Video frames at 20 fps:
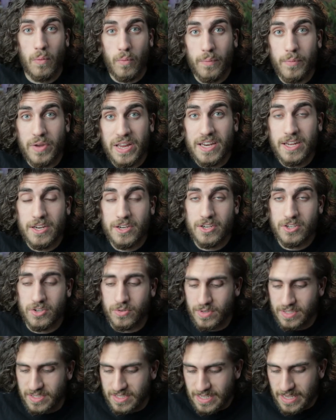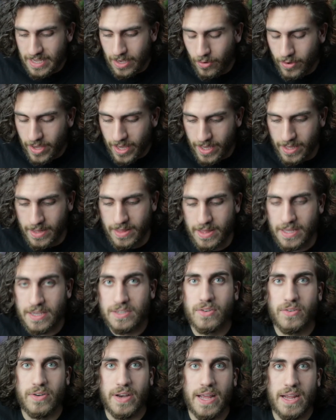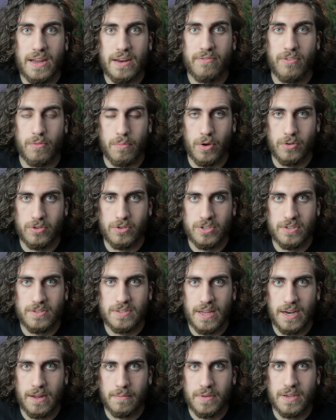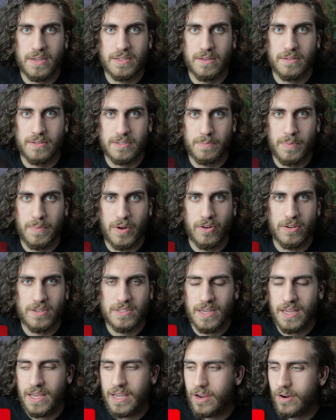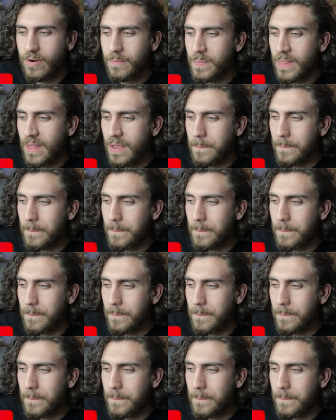But what we need to do is see, okay, these are negative emotions that I'm experiencing here,